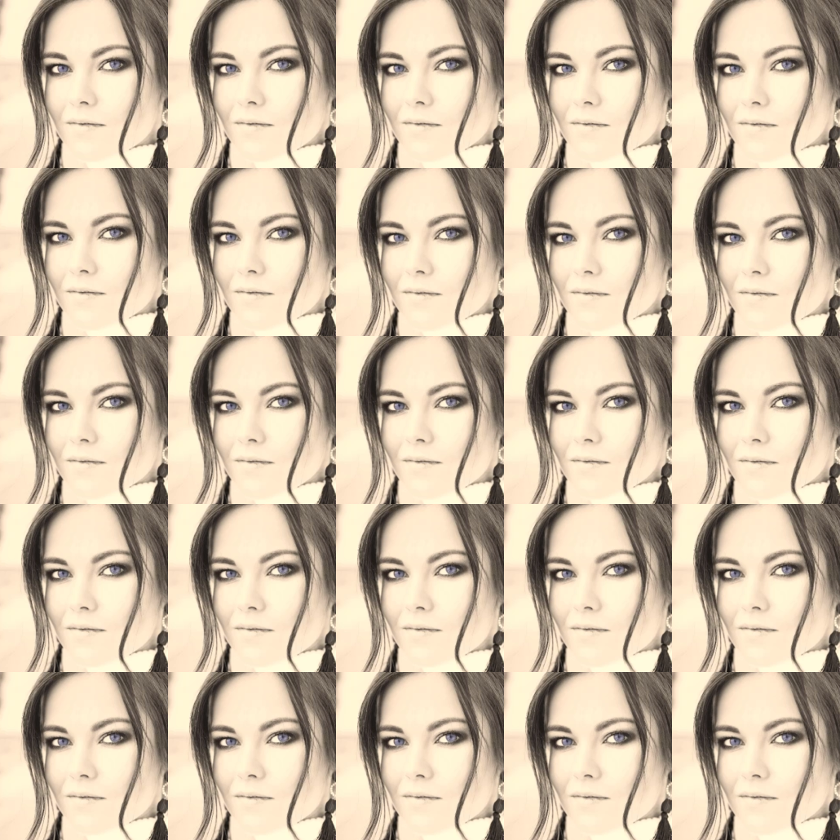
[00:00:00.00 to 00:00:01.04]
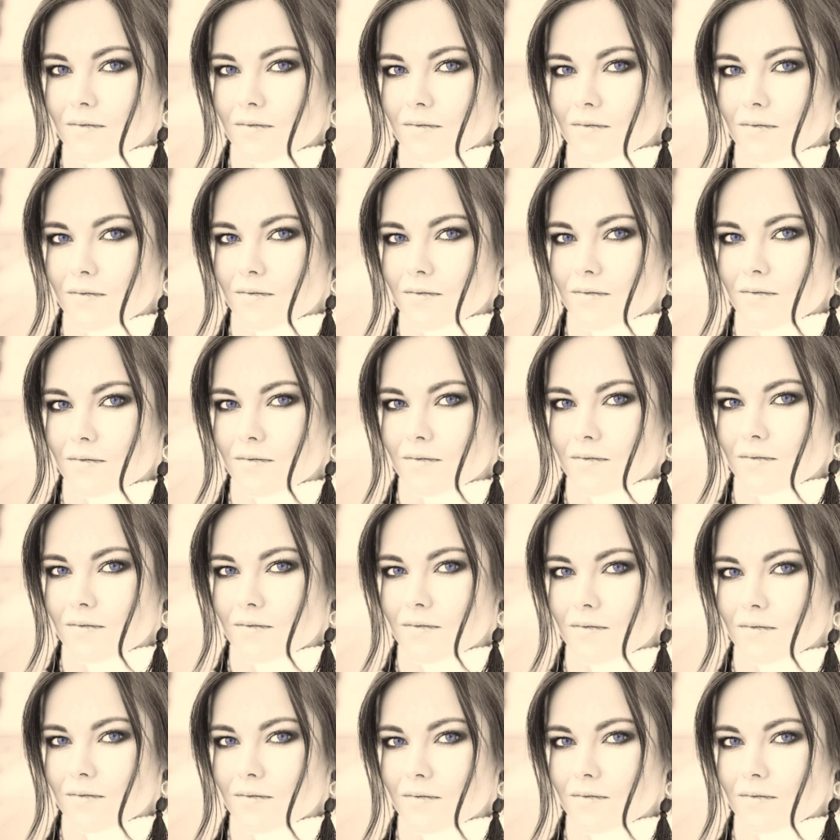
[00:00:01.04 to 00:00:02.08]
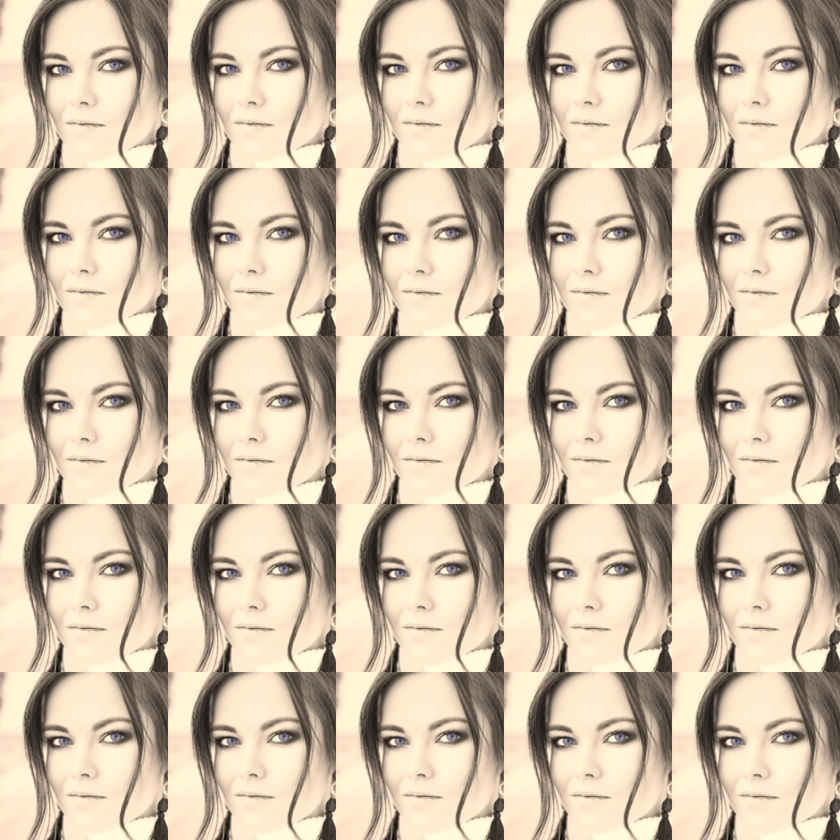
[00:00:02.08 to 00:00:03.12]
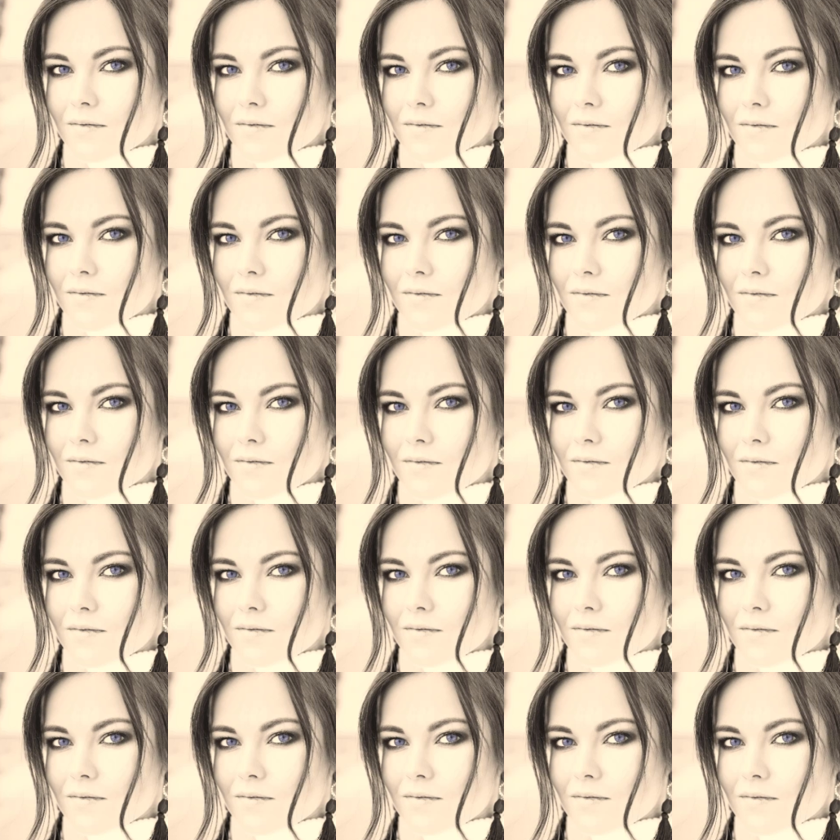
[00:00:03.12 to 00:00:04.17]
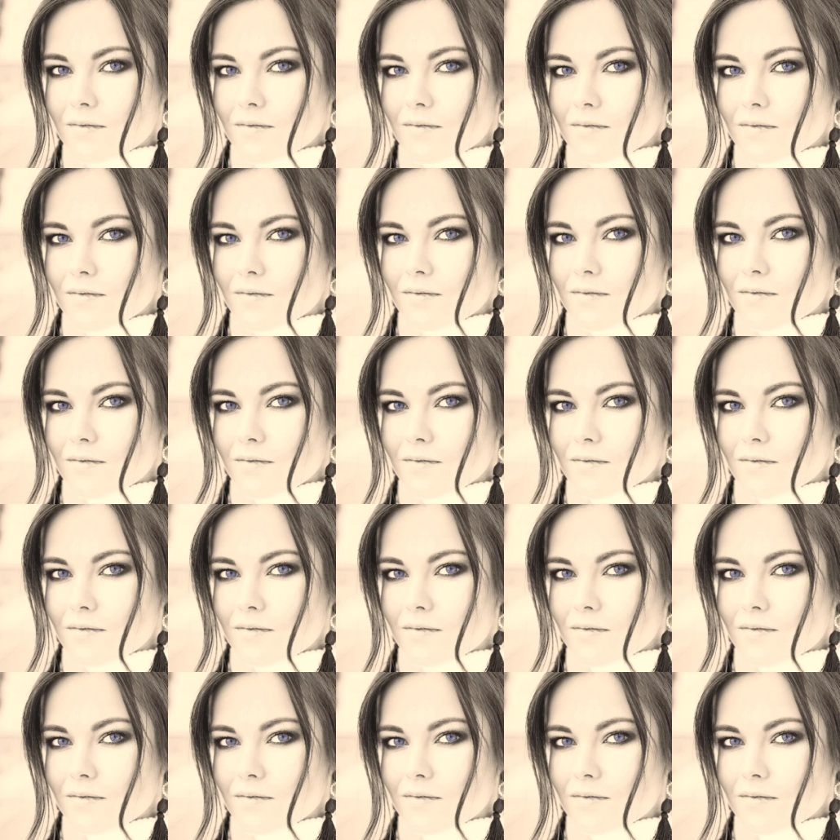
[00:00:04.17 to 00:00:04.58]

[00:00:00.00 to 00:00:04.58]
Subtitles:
(silence)